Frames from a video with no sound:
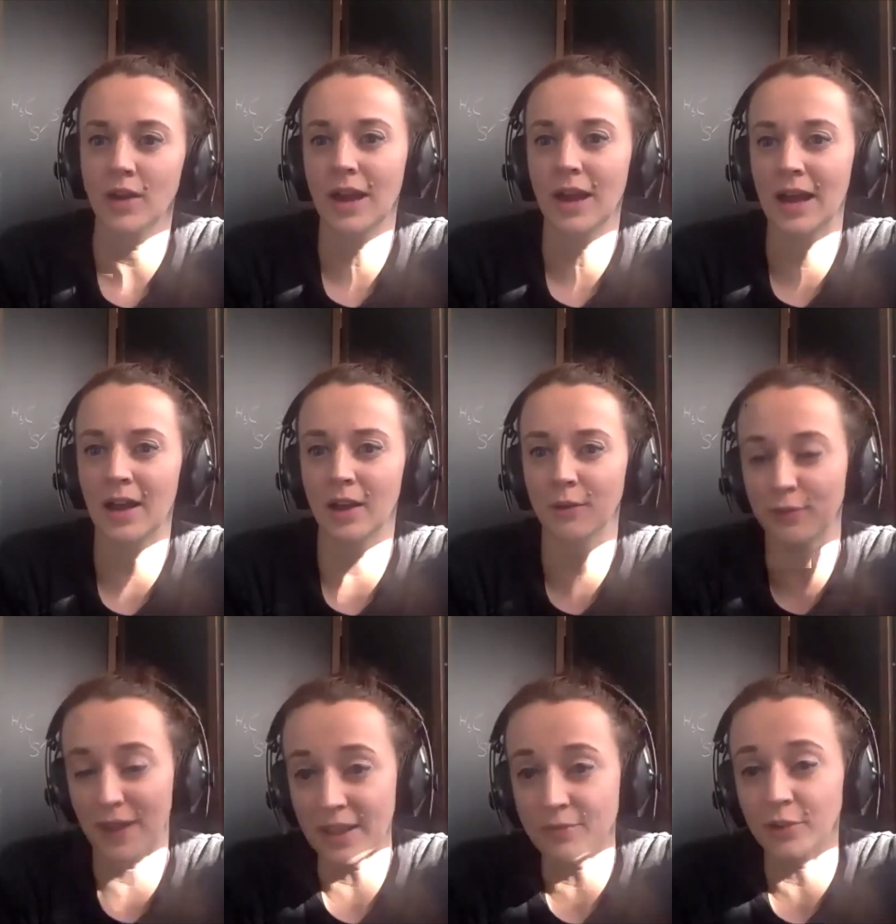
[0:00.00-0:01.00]

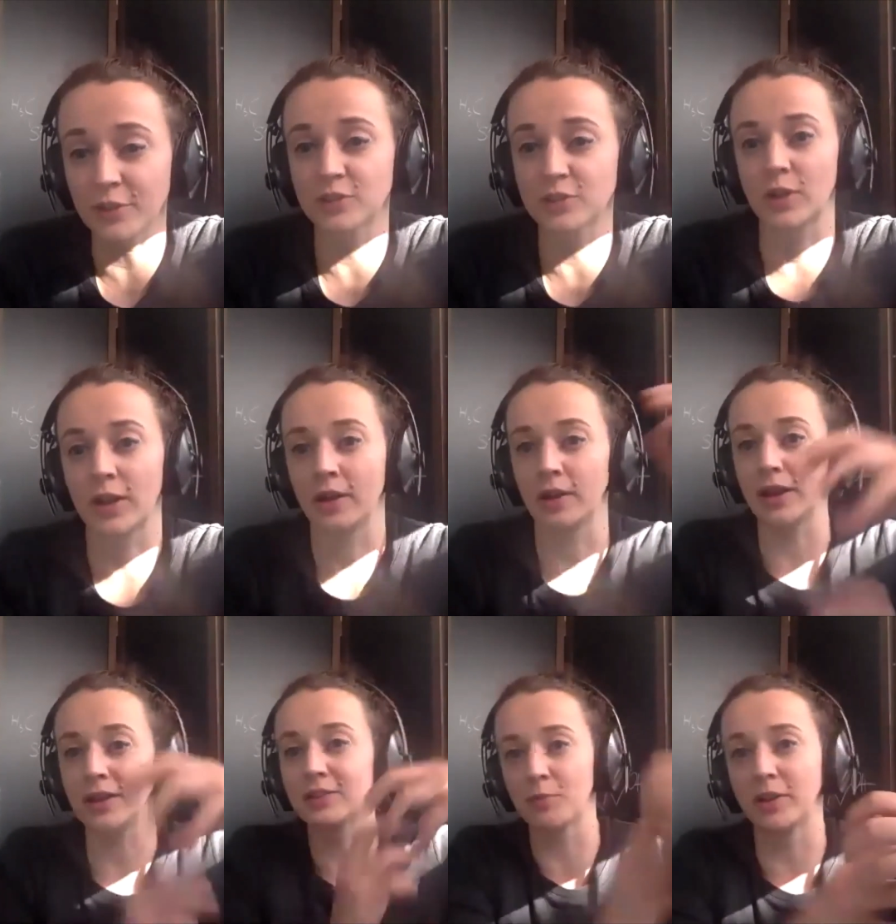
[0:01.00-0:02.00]

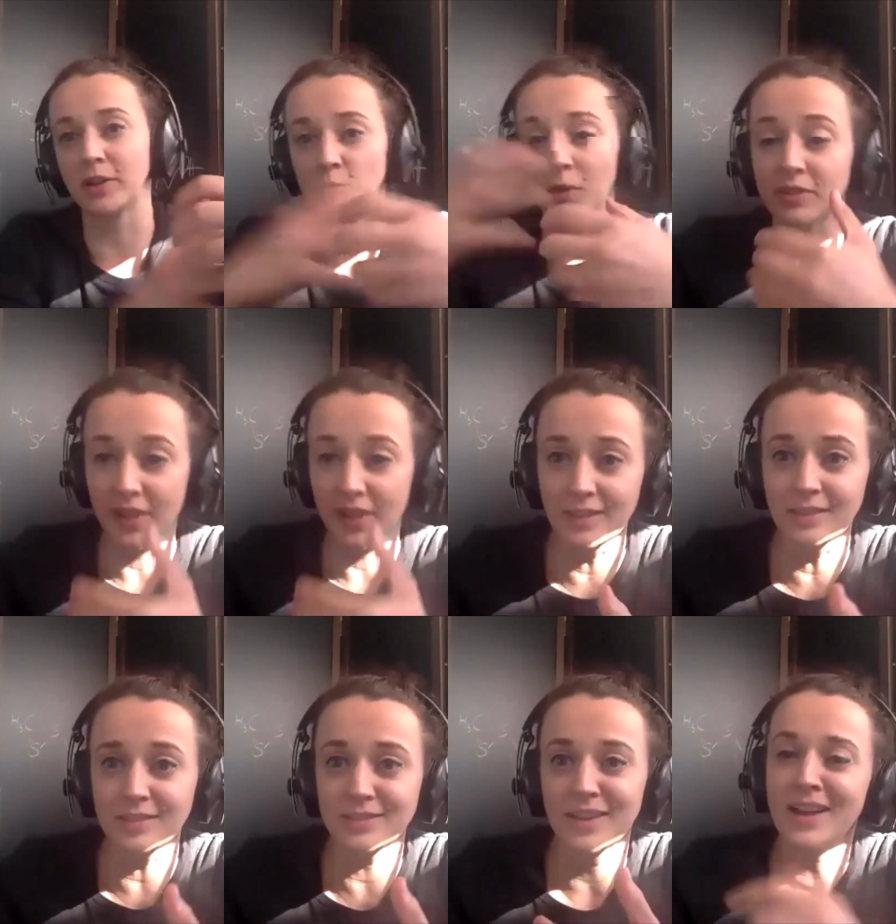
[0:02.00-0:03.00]
and smells with
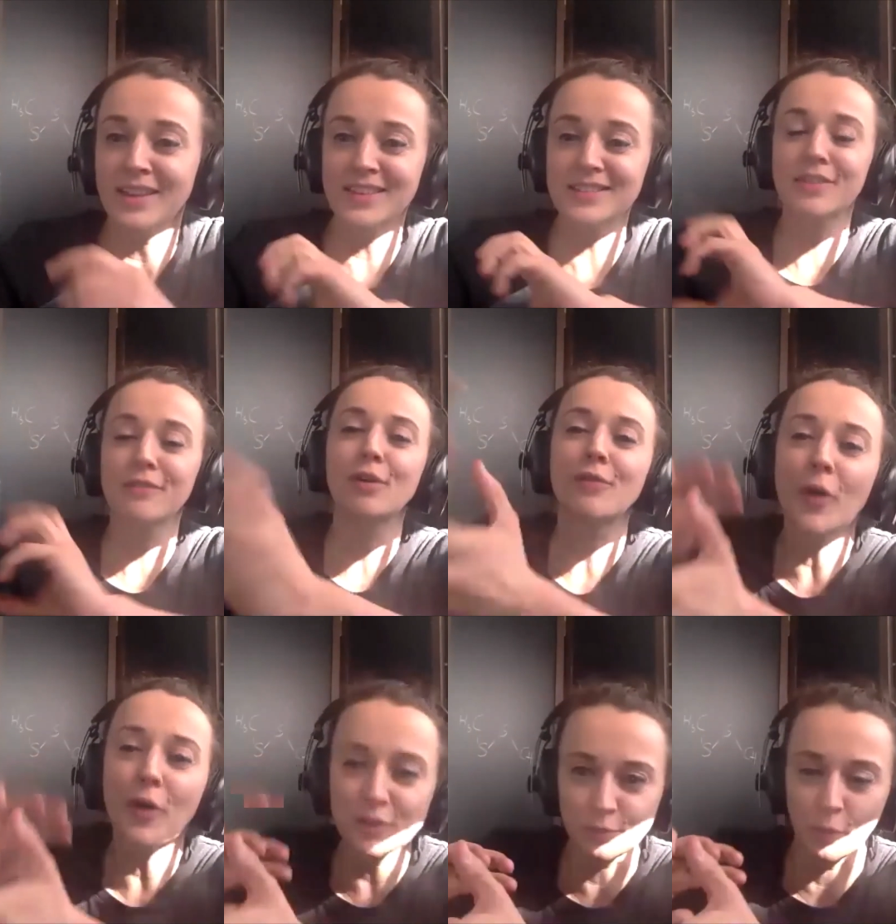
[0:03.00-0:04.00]
taste, this is the
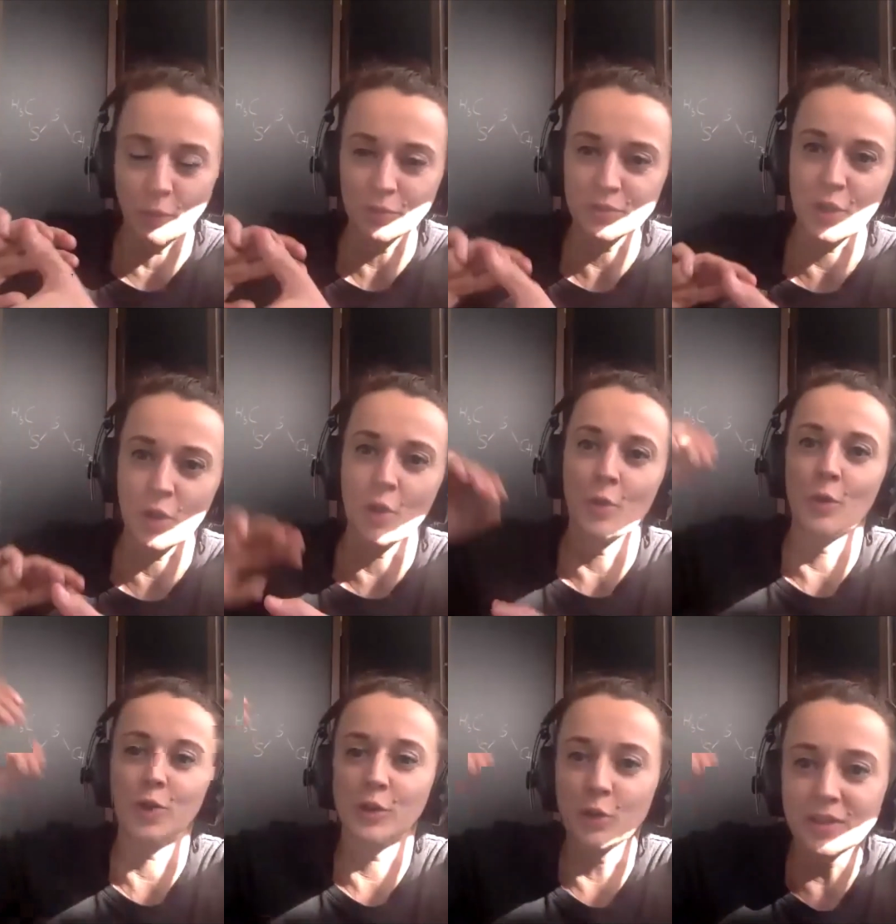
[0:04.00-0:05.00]
reverse role.
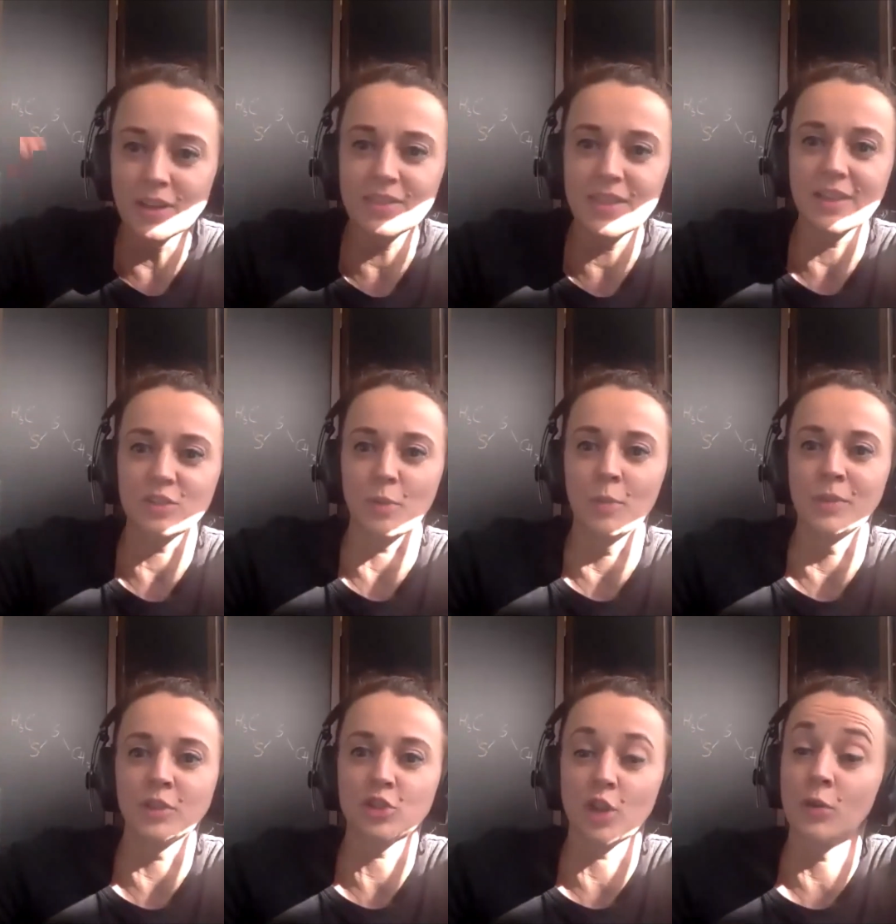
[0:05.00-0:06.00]
So you did the
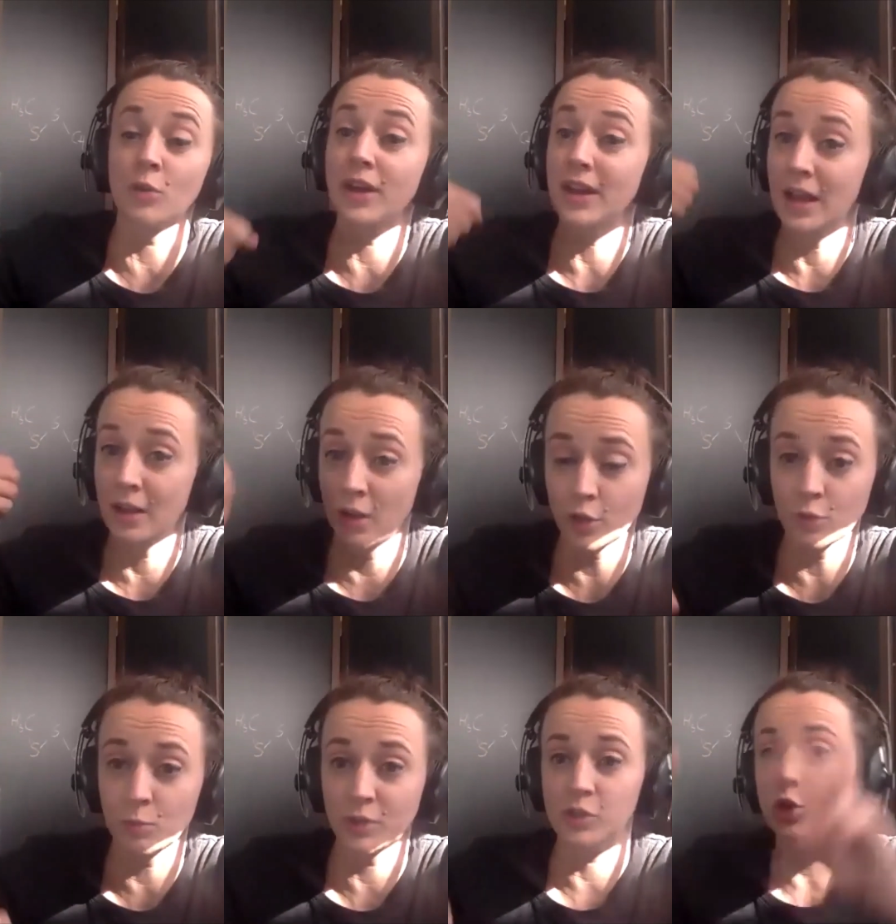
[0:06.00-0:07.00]
experiment to show that a lot
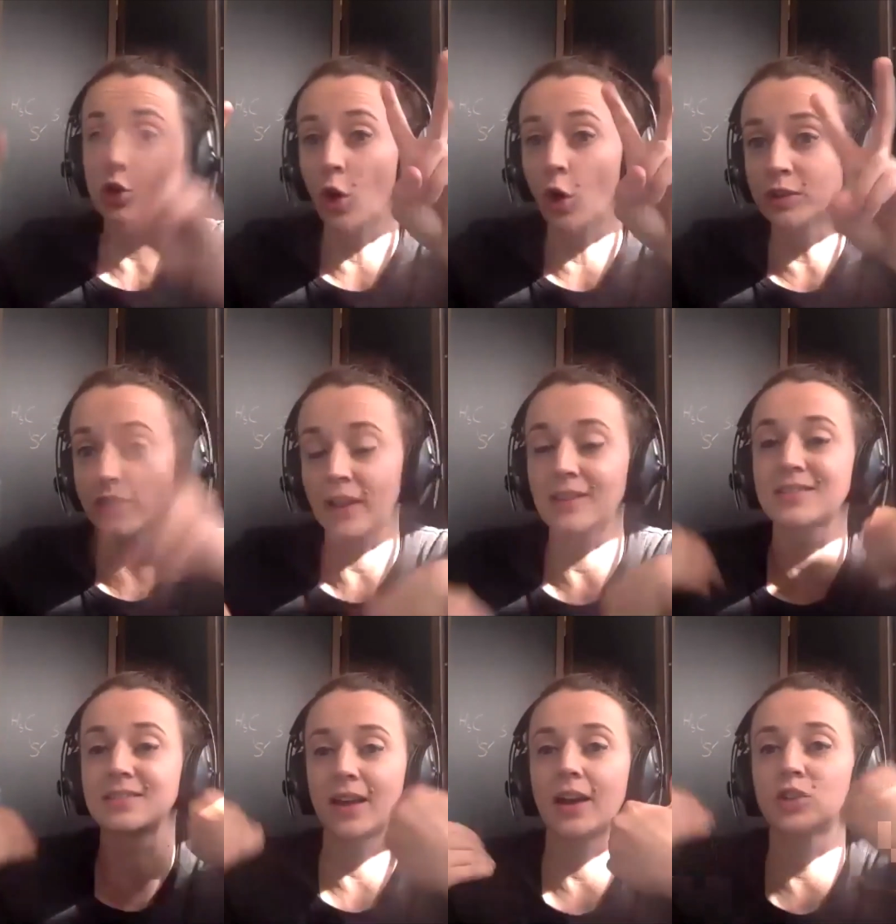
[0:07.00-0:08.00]
of what you call
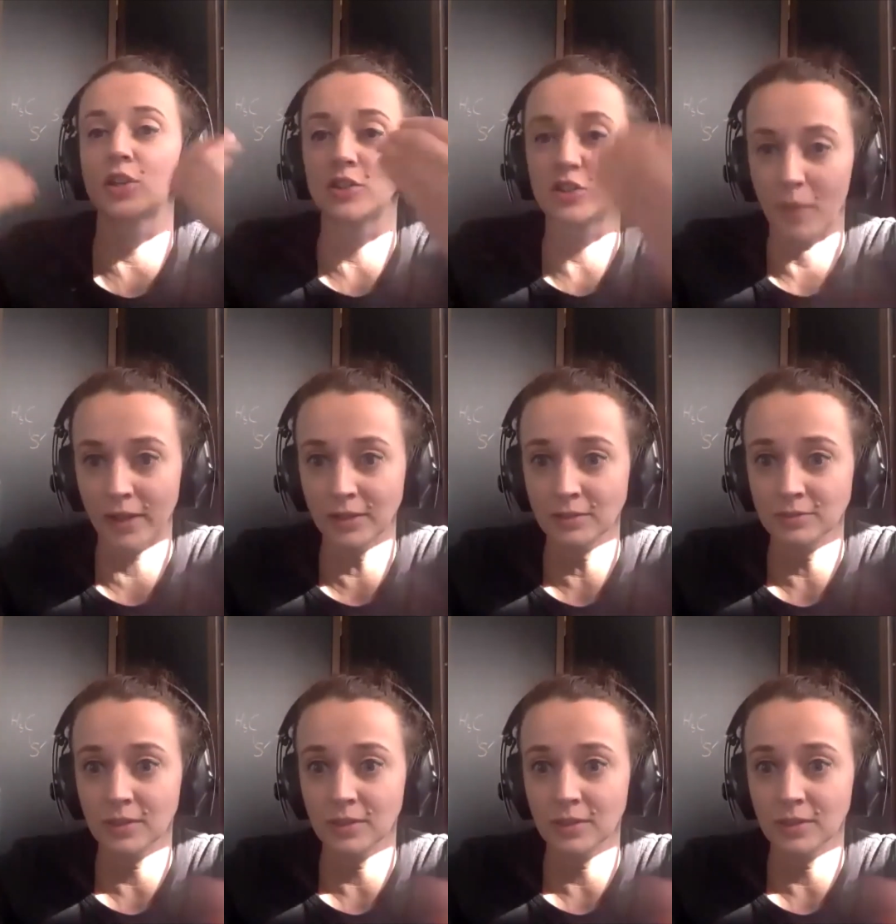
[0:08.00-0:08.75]
taste is actually smell.